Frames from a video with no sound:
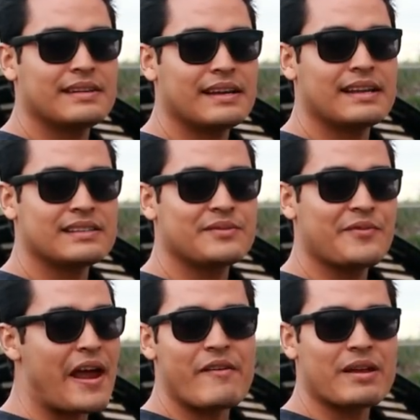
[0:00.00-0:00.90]
it is
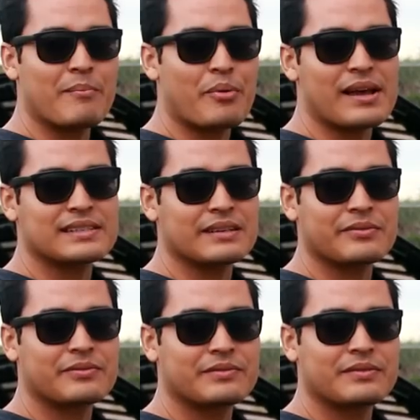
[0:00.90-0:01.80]
very
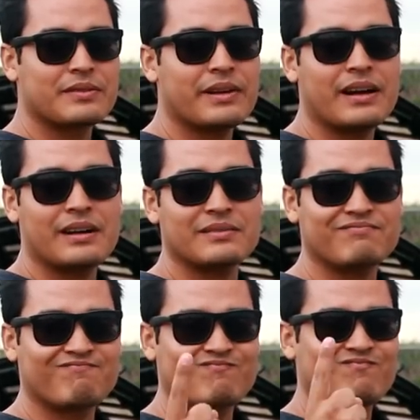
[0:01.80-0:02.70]
impressive.
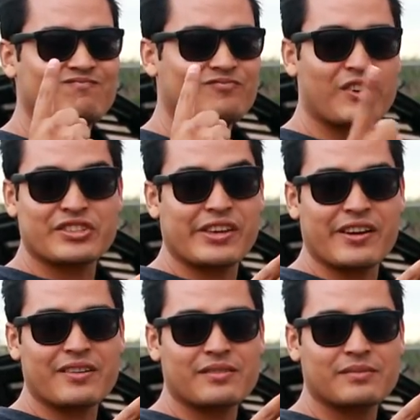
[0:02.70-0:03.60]
First
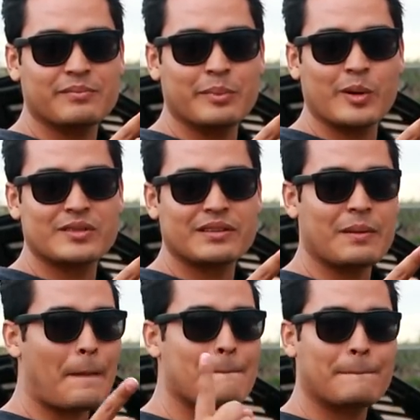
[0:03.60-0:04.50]
gear, boost,
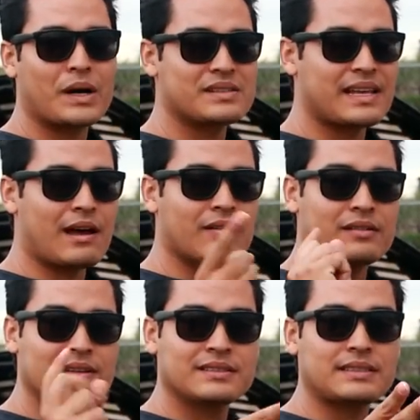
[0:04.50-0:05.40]
burns out.
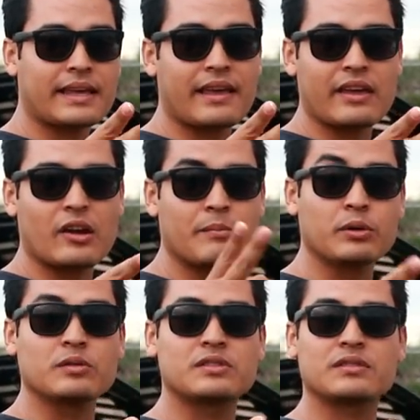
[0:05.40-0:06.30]
Second gear,
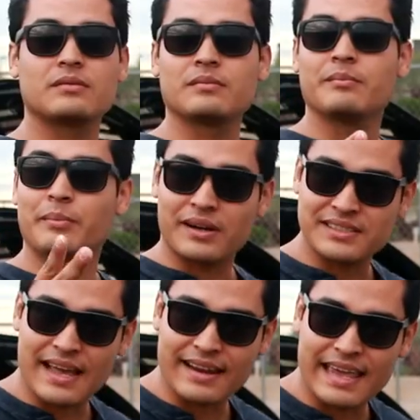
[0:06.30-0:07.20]
boost,
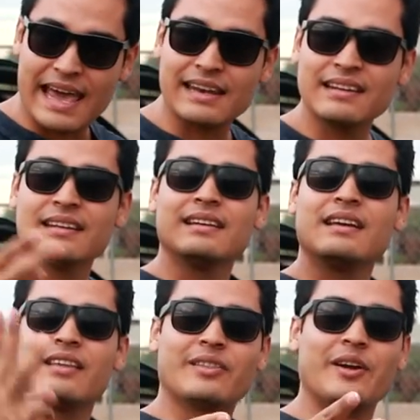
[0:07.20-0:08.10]
burns out again.
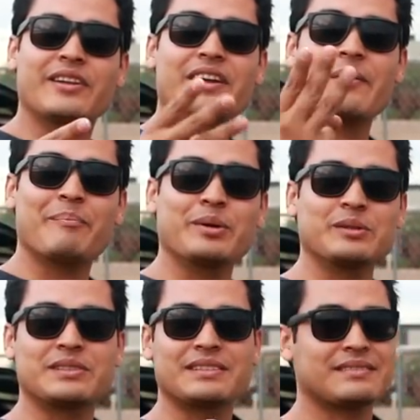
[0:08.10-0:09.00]
Third gear,
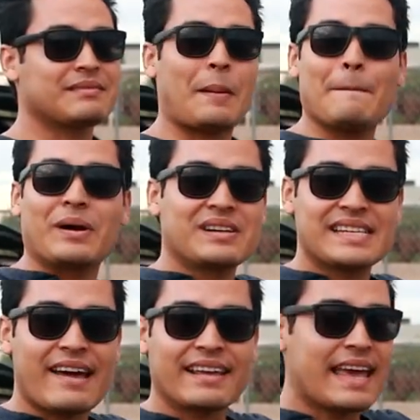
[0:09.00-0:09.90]
boost, burns
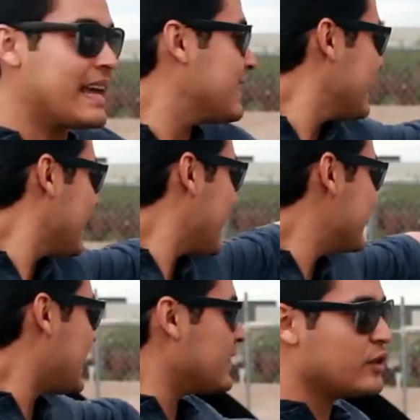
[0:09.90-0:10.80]
out again.
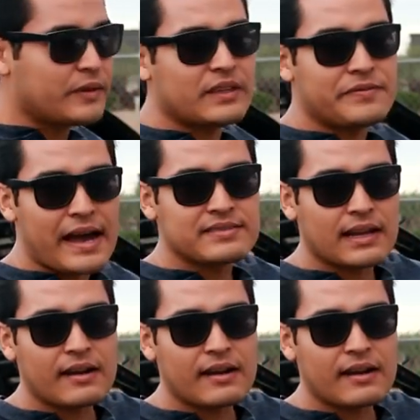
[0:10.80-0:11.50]
It's got 255s